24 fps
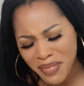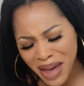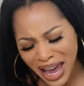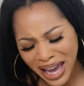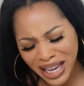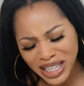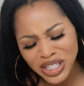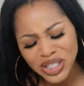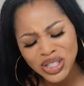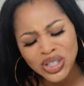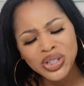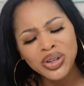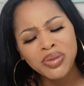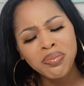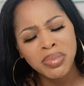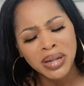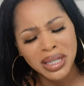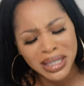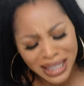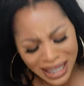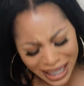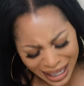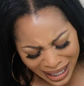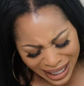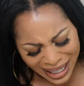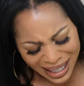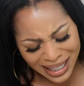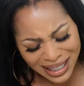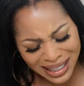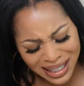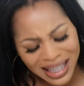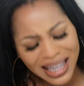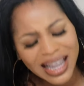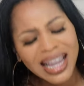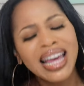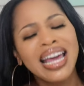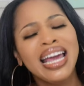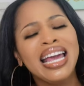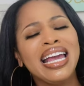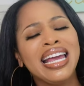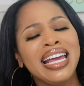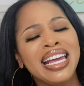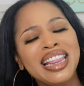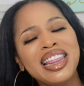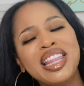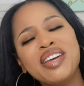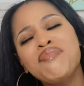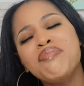master plan
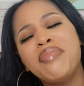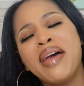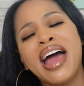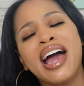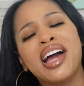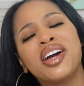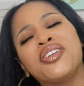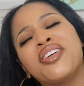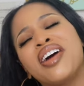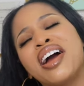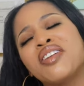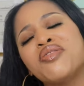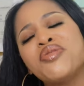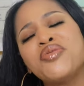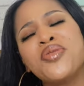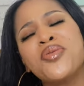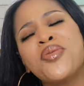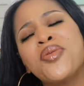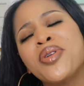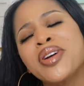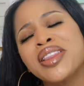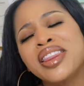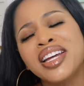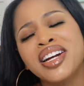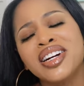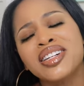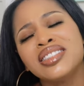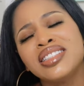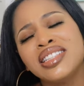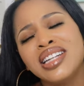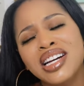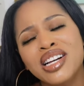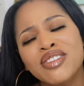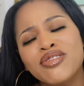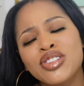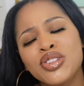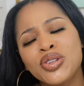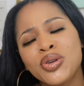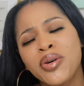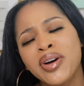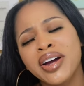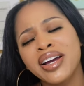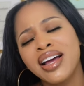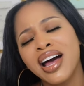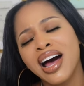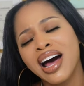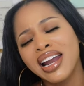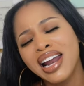in the background for their love story,
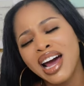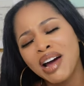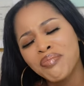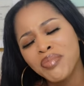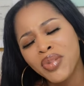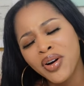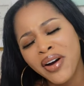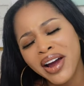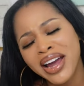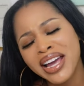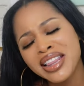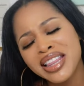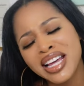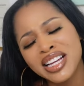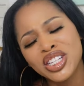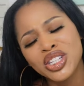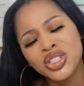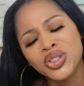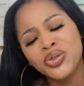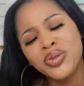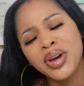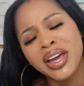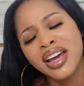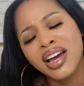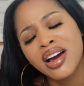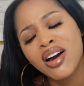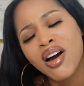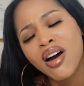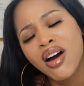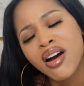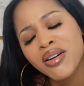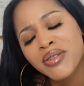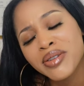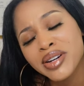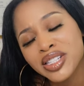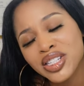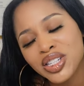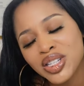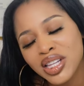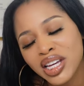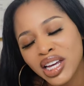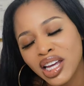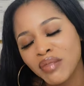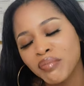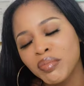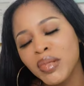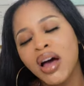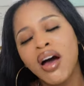God. I pray that you encourage
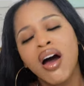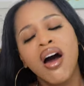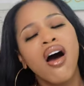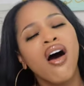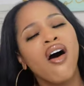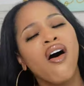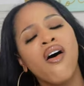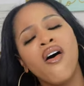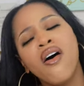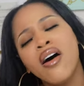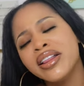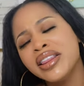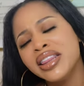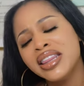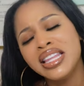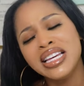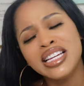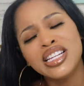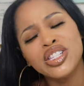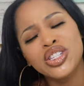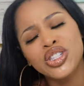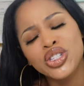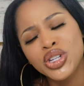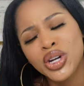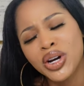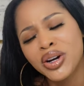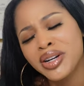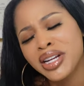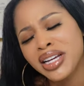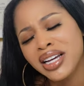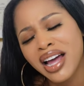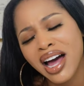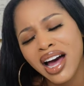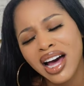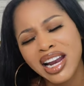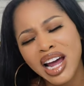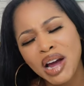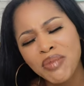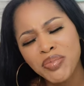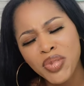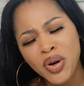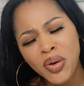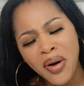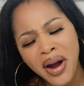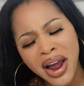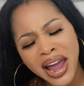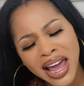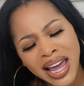them on this journey, God. I
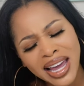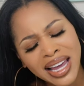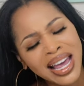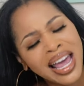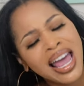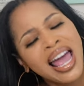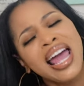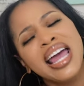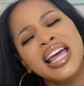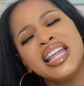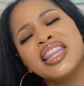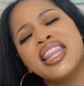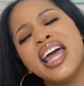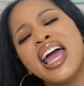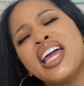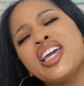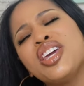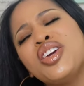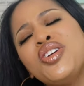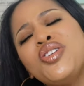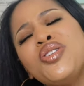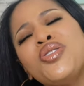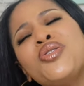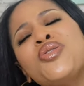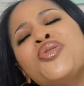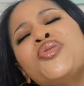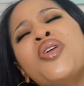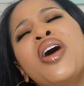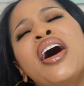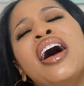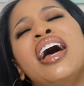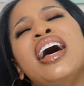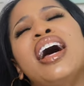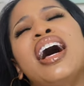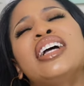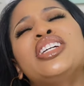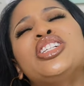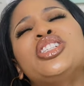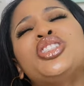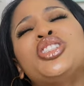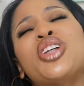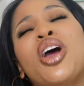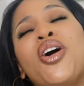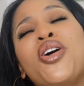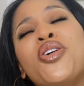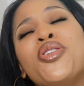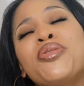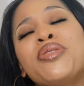pray that you
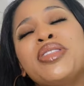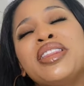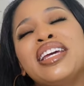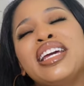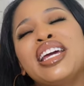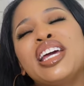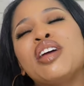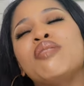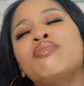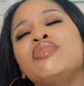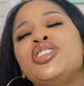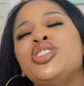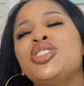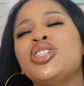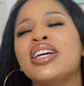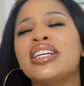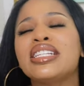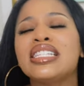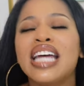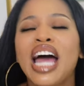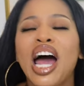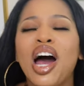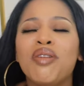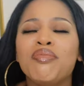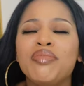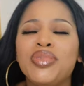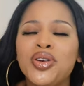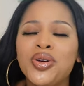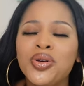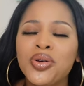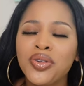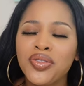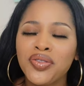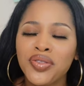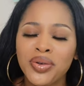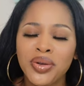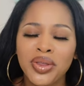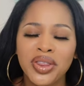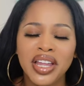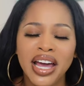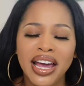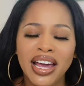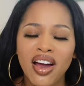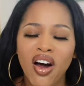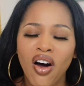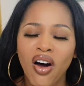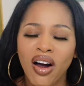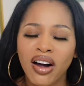show them just how beautiful
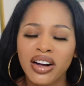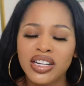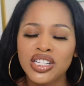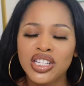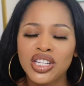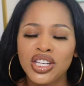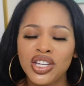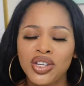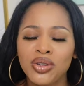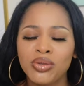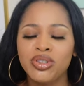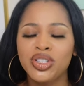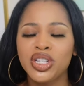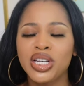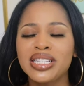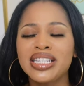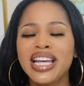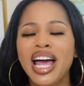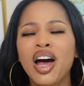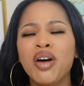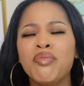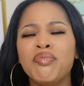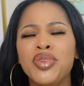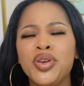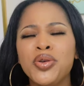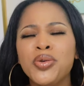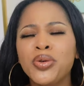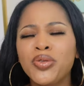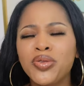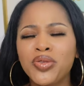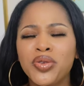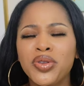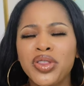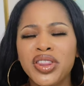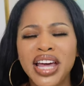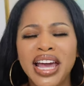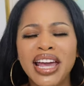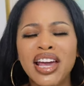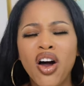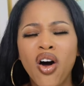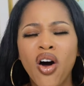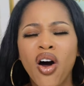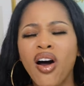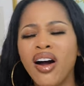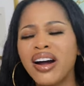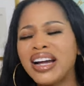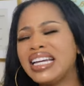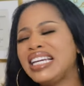they are to you, just how beautiful they
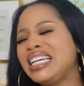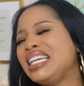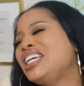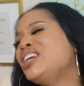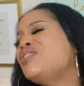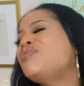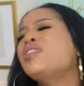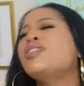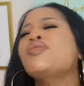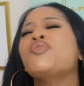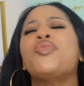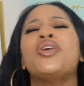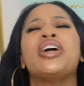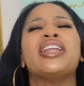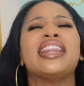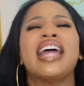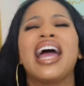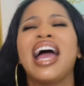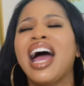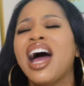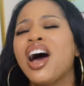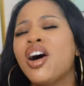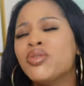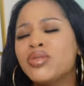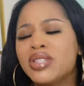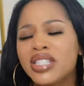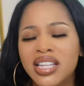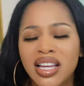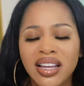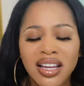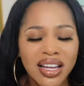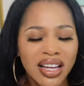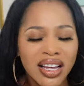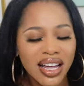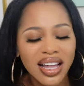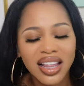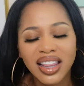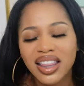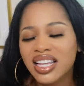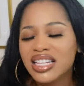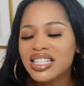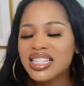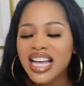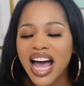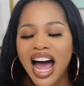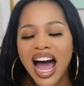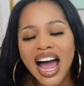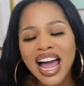are, even without the
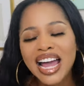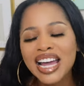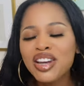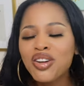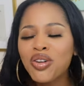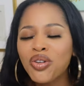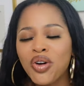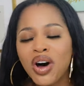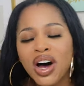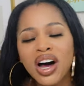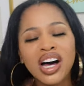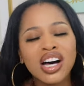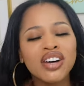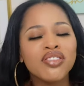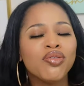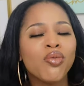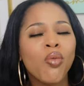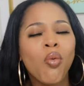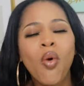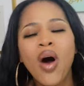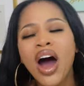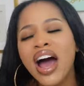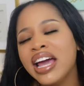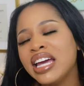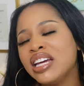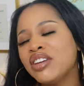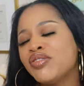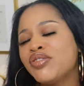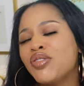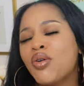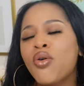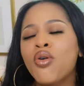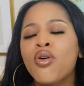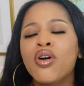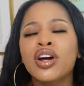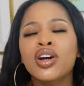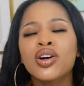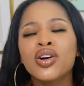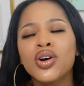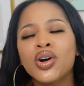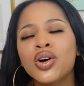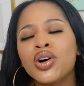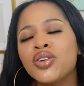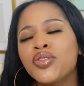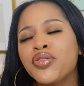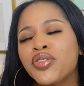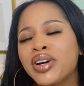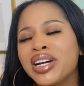title of wife or
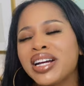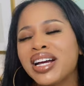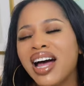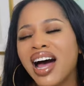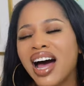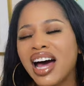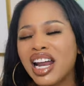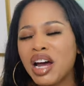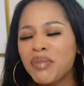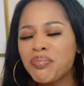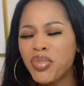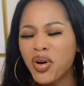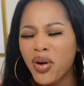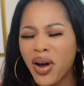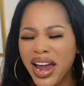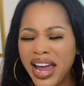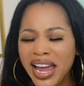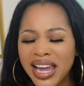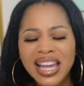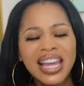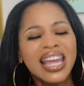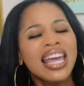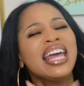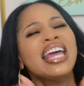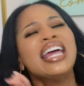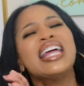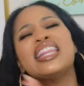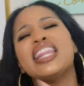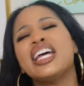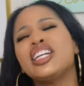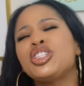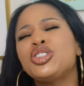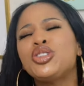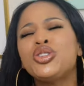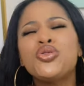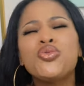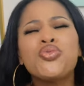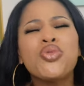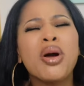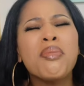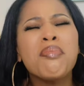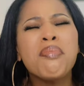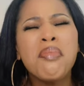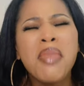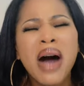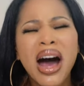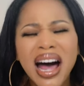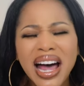girlfriend, God. I pray that you
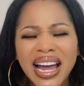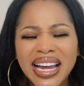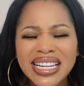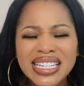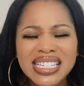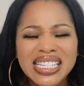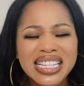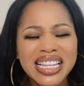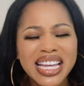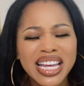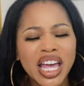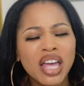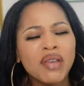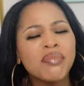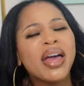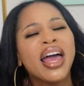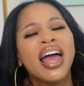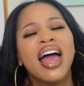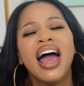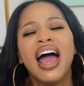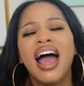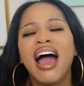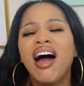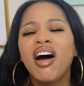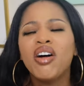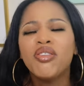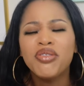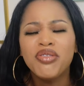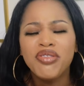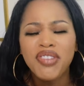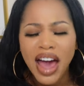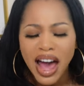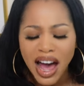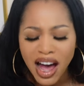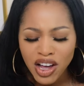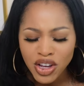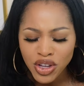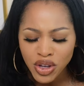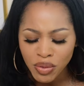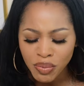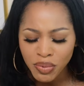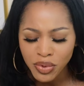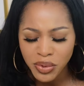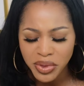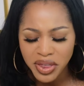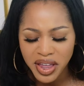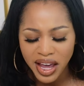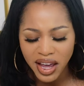remind them how
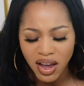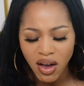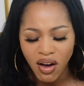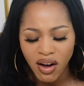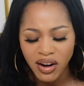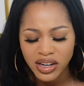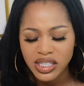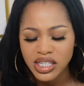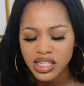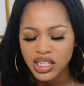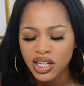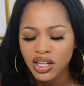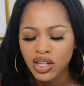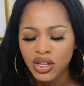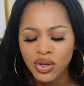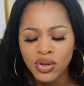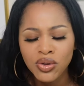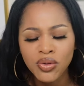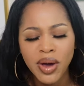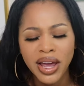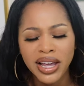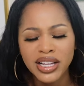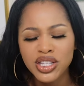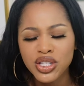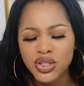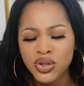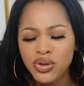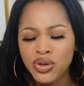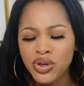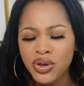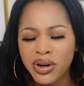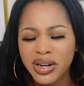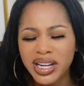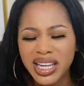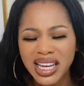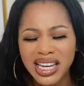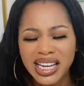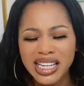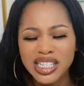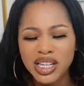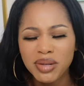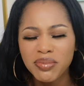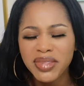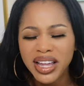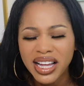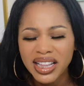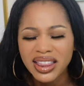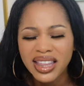valuable they are to you and to your kingdom,
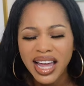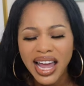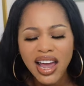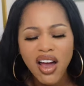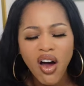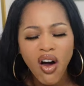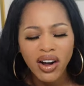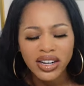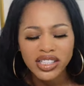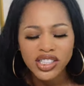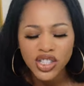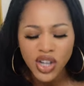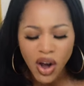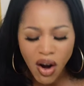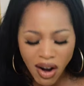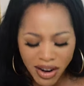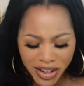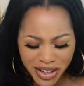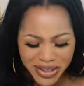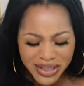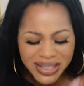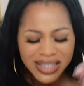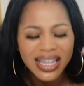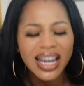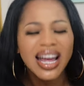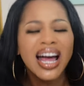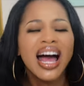that they are daughters